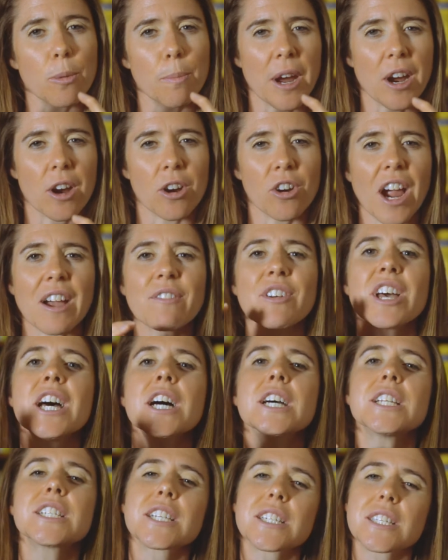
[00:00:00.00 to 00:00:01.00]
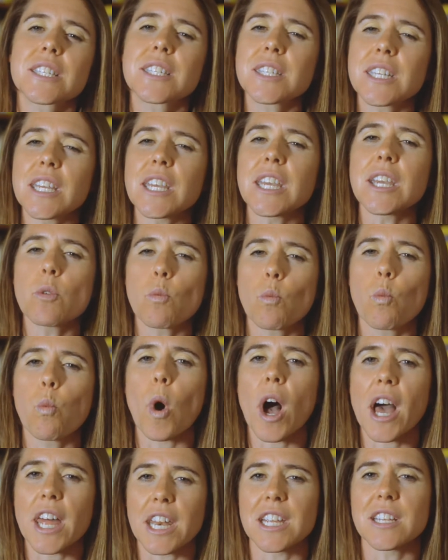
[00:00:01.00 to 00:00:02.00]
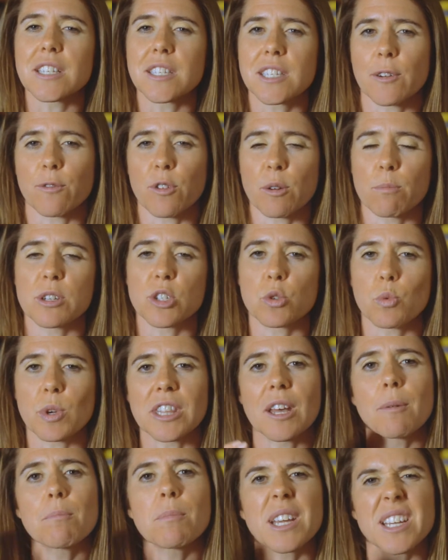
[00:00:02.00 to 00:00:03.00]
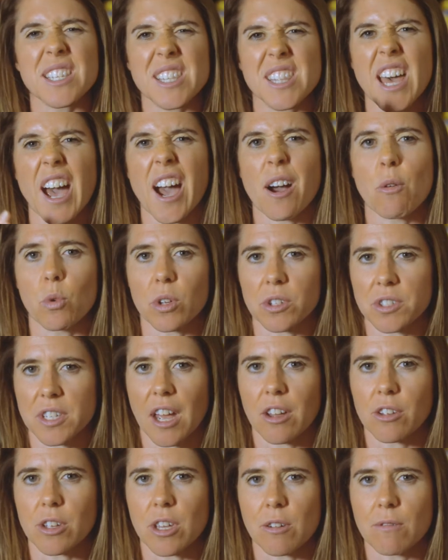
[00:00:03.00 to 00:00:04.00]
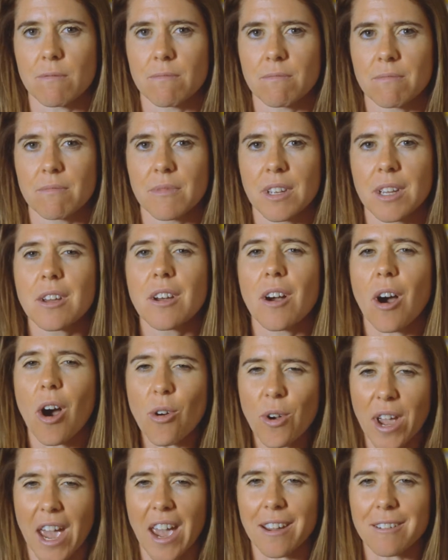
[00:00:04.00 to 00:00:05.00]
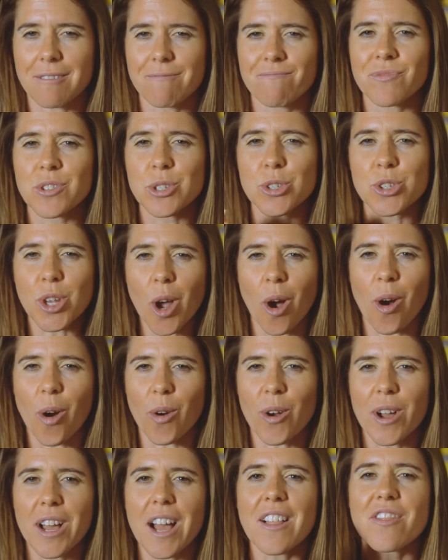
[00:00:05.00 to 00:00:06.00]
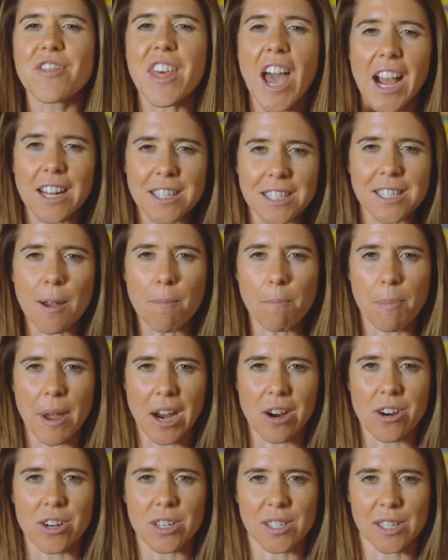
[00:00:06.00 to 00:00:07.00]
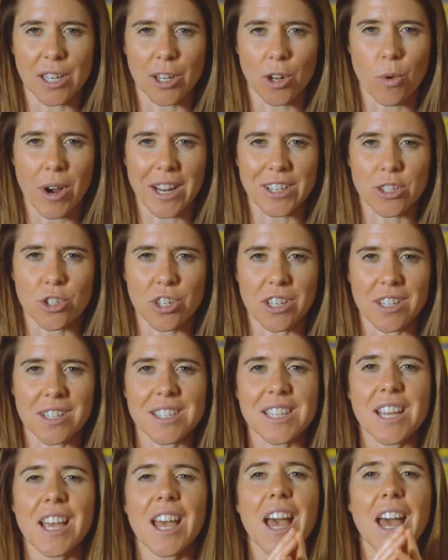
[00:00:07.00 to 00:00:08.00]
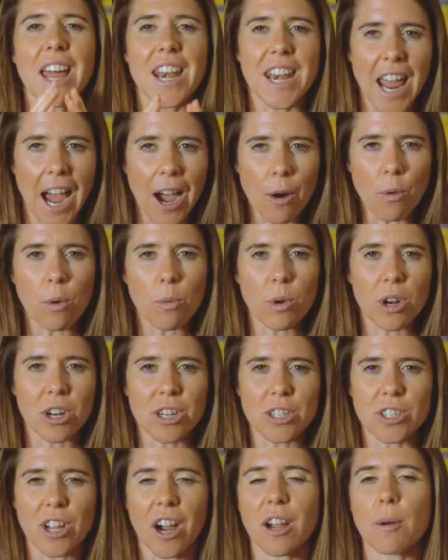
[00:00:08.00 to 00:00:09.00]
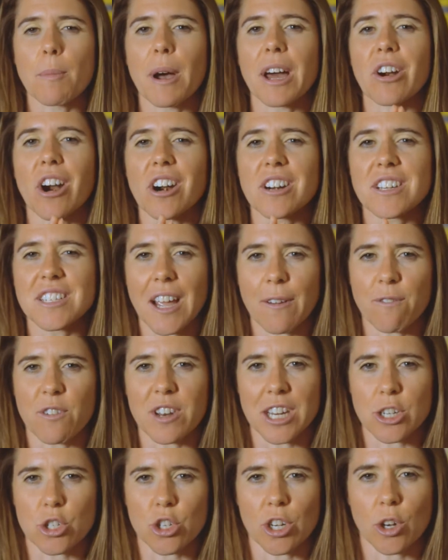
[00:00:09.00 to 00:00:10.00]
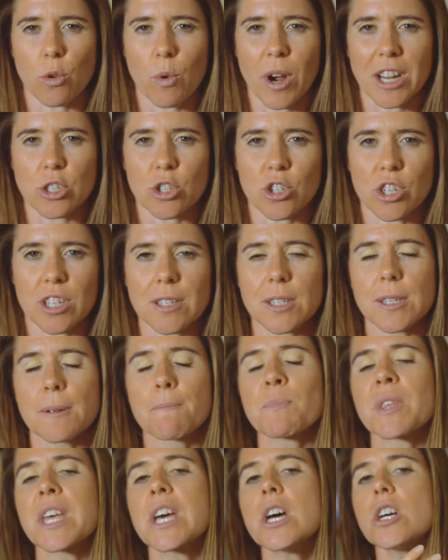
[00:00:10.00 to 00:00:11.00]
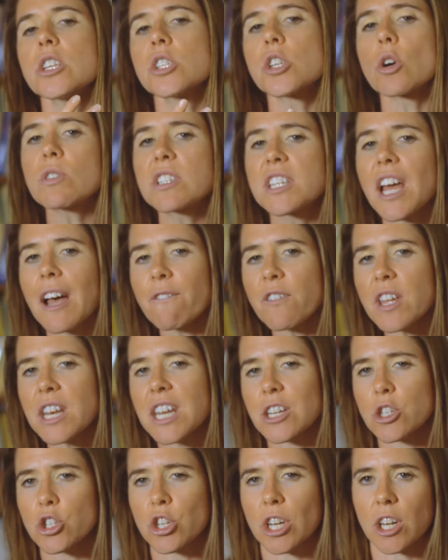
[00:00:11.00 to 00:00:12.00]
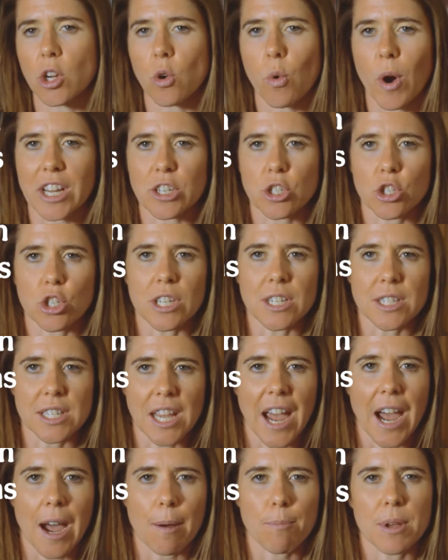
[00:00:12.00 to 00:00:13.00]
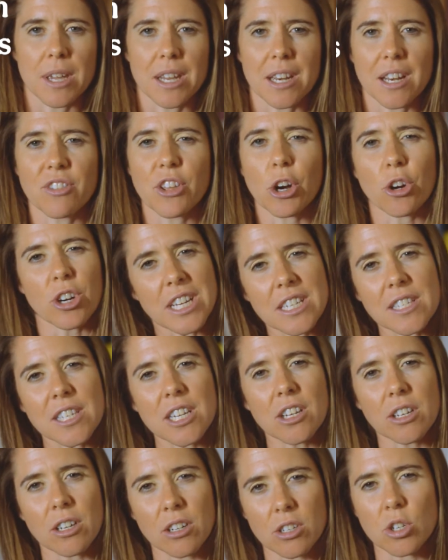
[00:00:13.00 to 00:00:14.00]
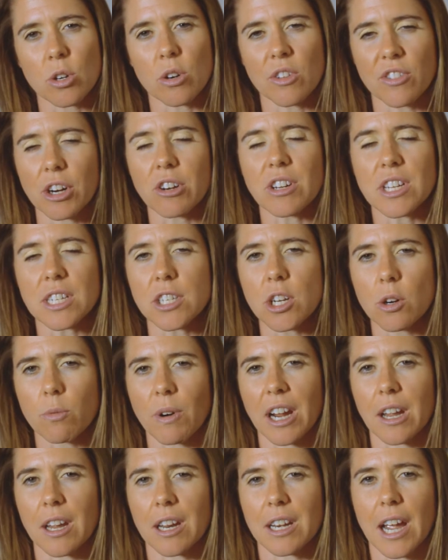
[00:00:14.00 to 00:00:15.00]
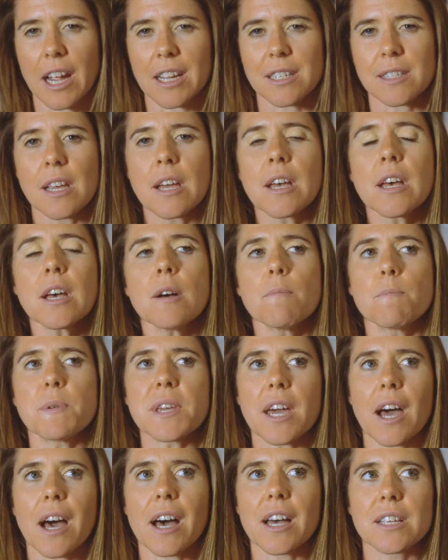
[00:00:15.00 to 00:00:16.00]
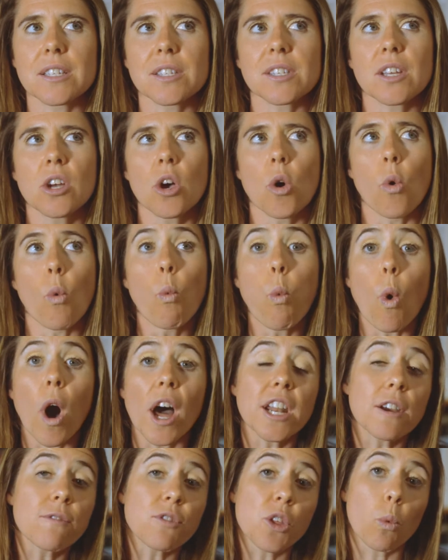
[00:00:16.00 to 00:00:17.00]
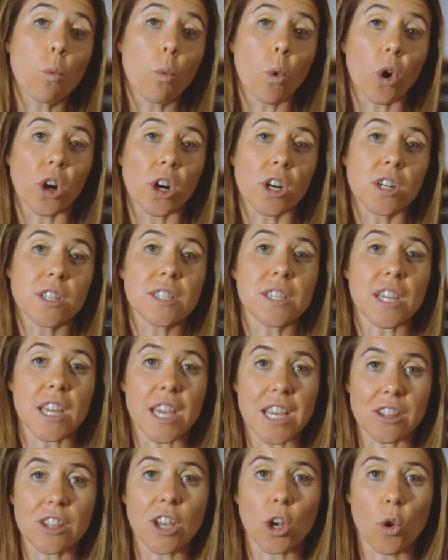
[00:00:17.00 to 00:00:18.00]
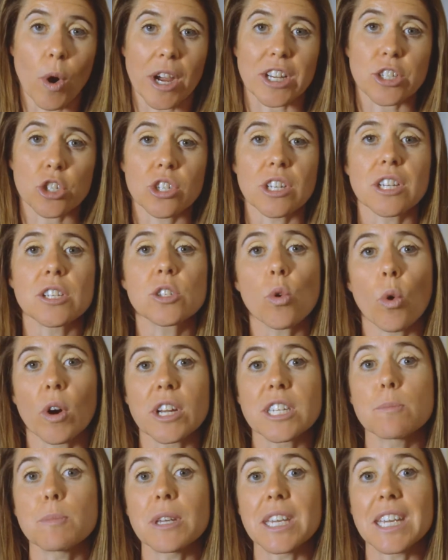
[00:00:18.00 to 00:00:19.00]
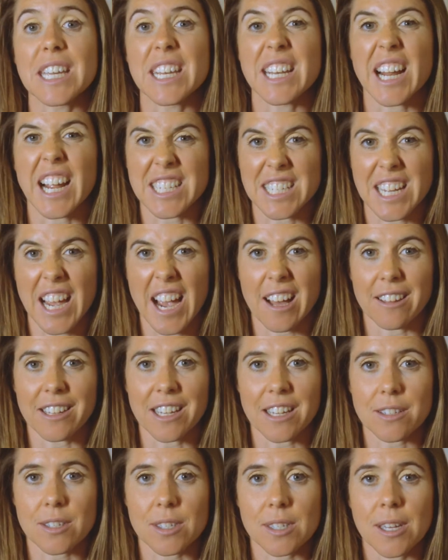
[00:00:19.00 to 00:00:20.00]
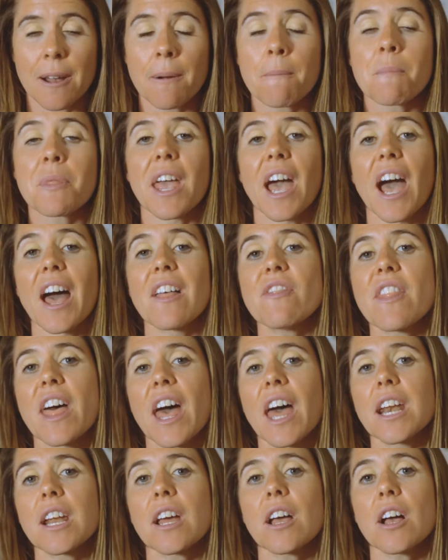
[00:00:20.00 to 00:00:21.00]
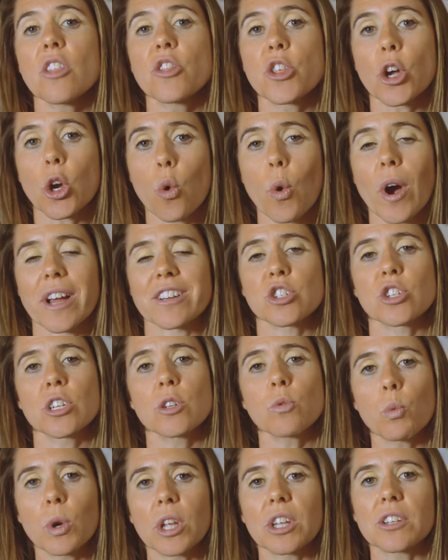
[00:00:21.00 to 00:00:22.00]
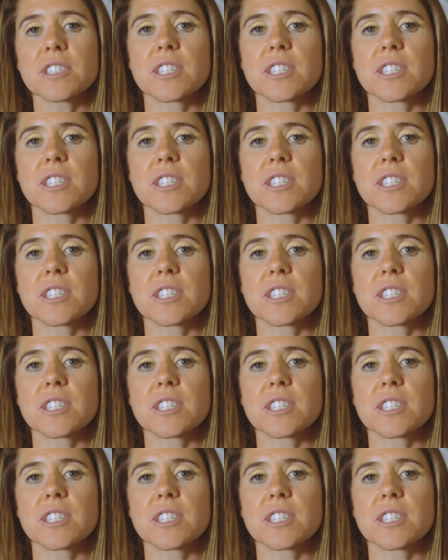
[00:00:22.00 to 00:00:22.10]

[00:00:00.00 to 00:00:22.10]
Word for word: paragraph to see what is different between them because that will tell you. Okay, so that's comparison questions. Now, what we're going to talk about are definition questions. So, definition questions happen, they're, easier to, they're easy to recognize because one of the words in the question is going to be in italics and then the question will